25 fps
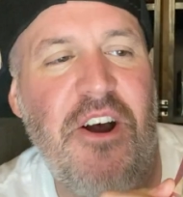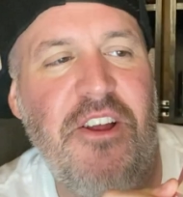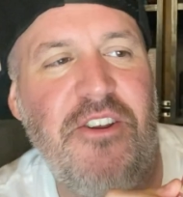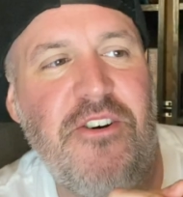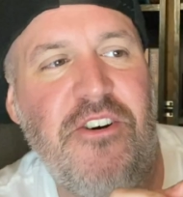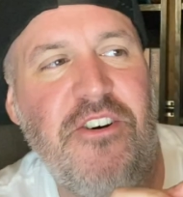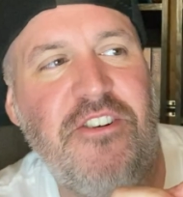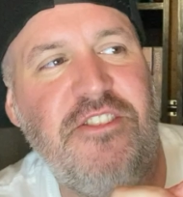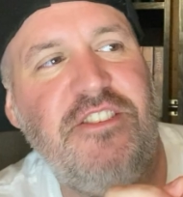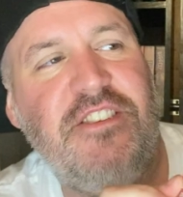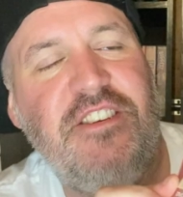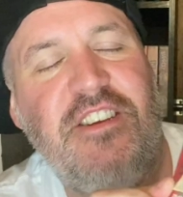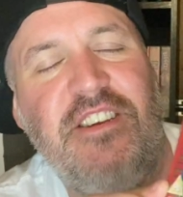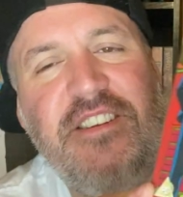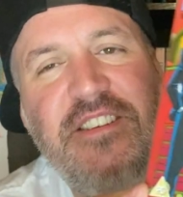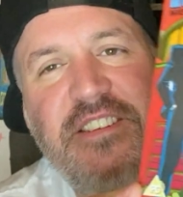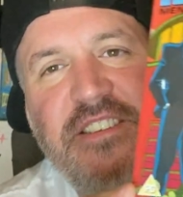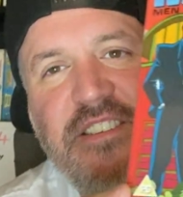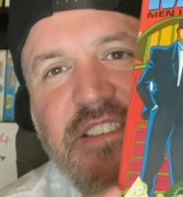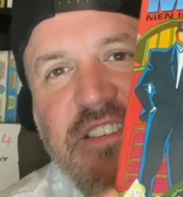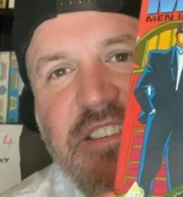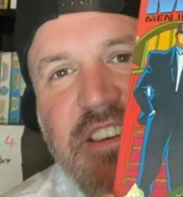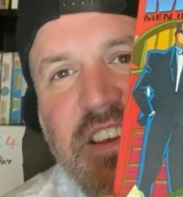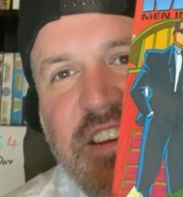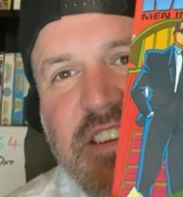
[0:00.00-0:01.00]
not?
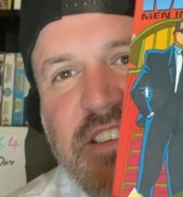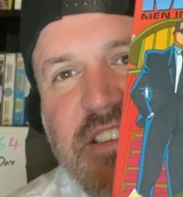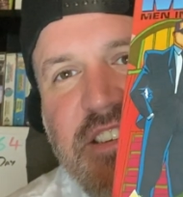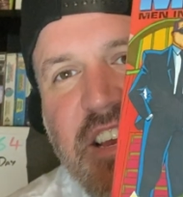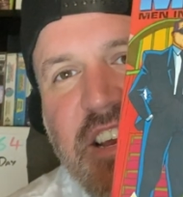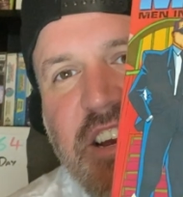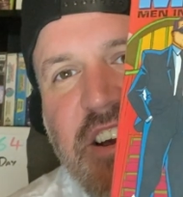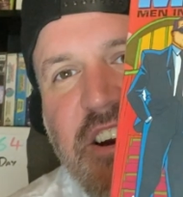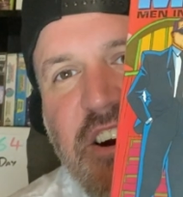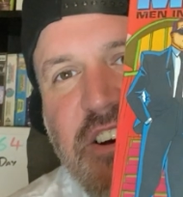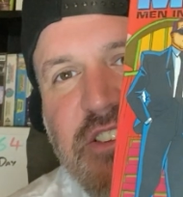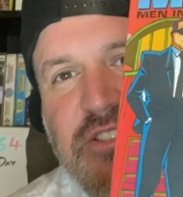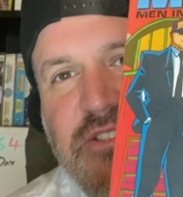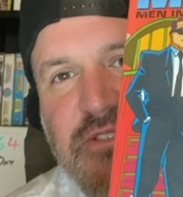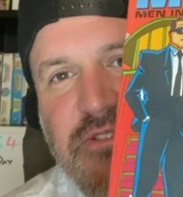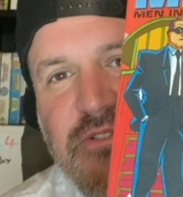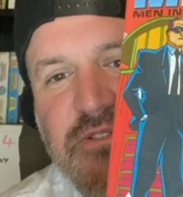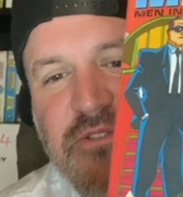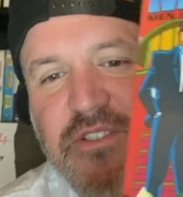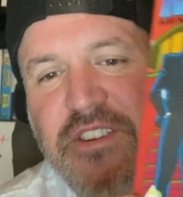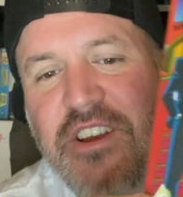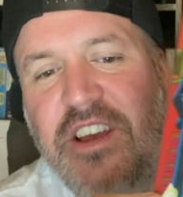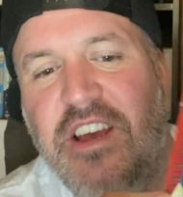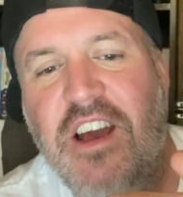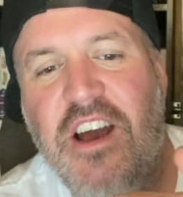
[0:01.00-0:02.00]
Sick
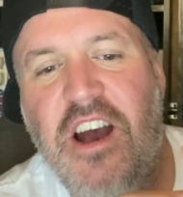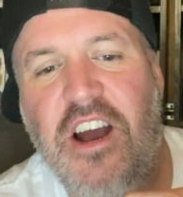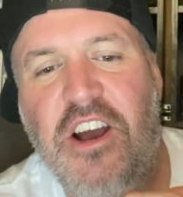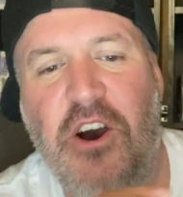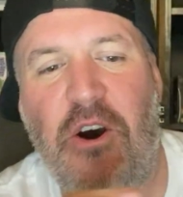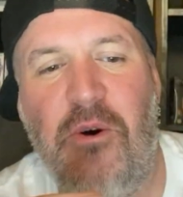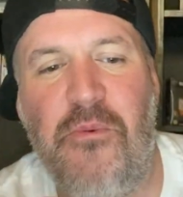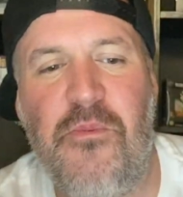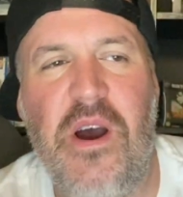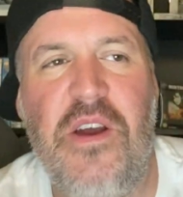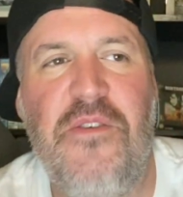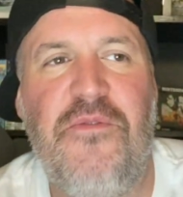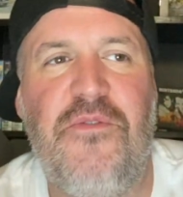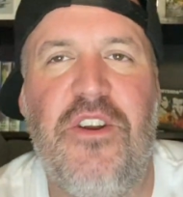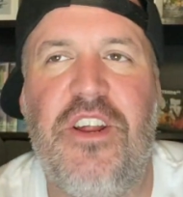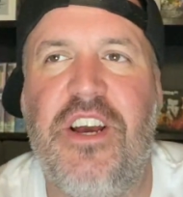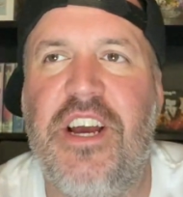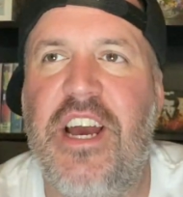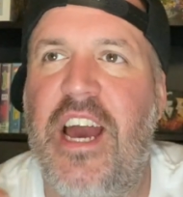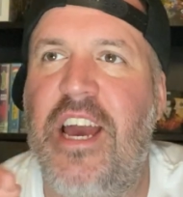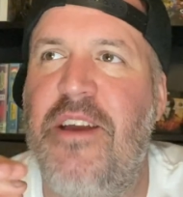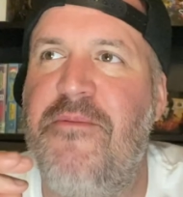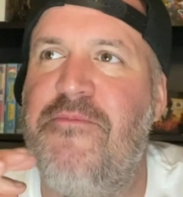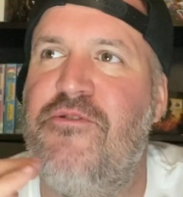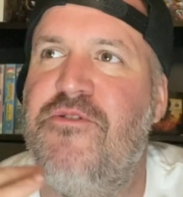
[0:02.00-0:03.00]
cartoon. Can't wait for the
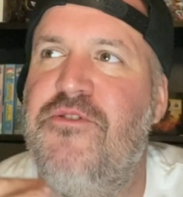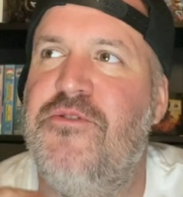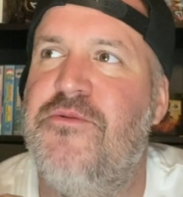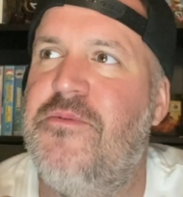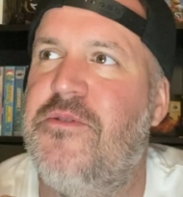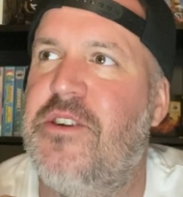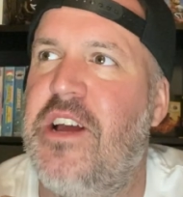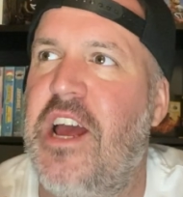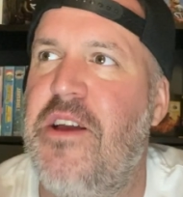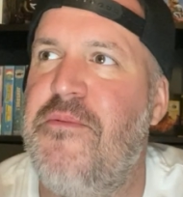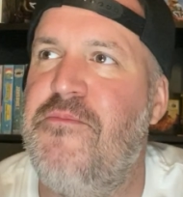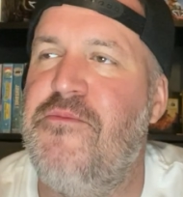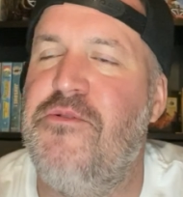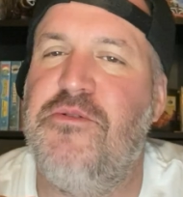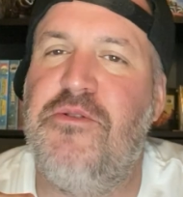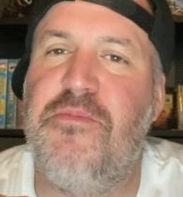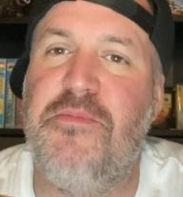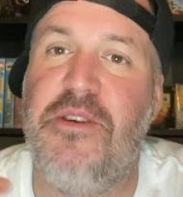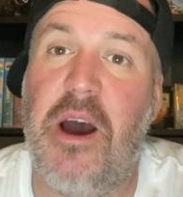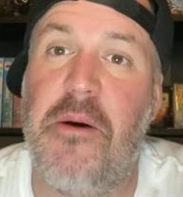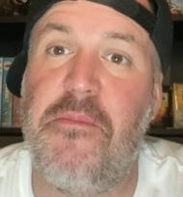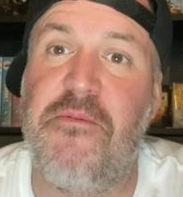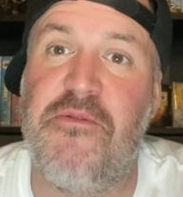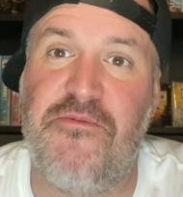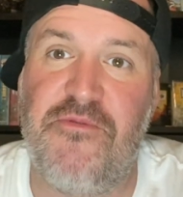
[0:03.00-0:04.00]
game room to be
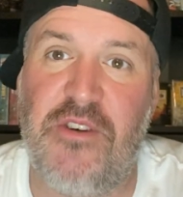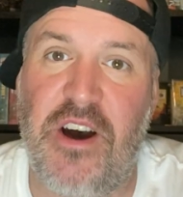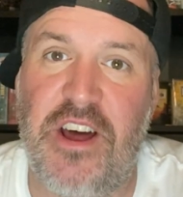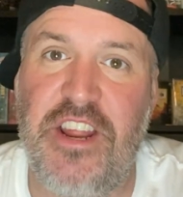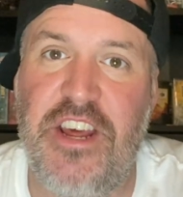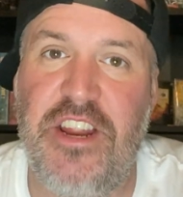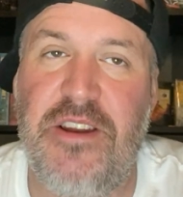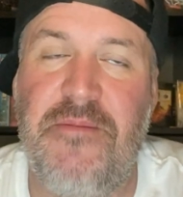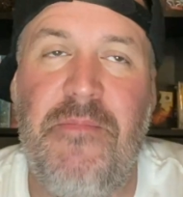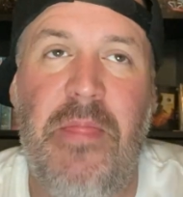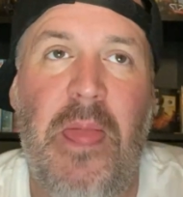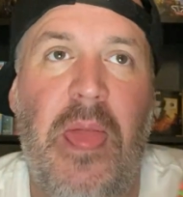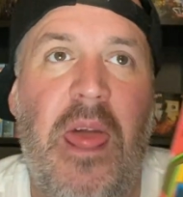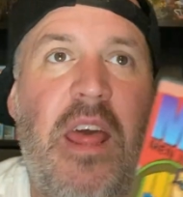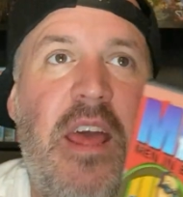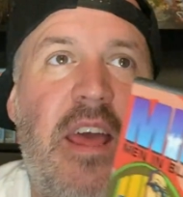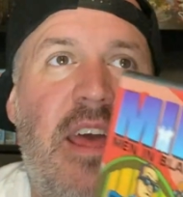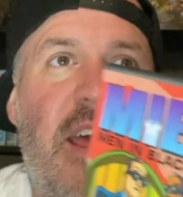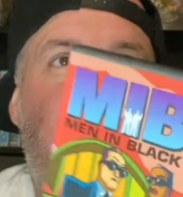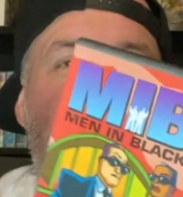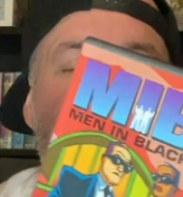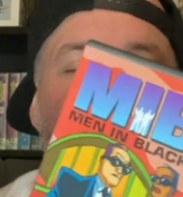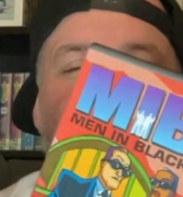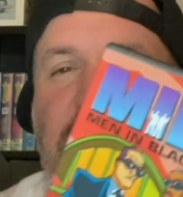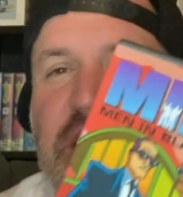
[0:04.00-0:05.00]
up and running,
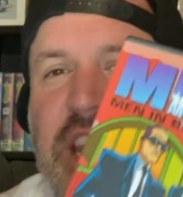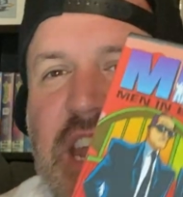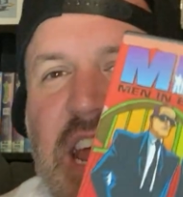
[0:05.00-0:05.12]
and we can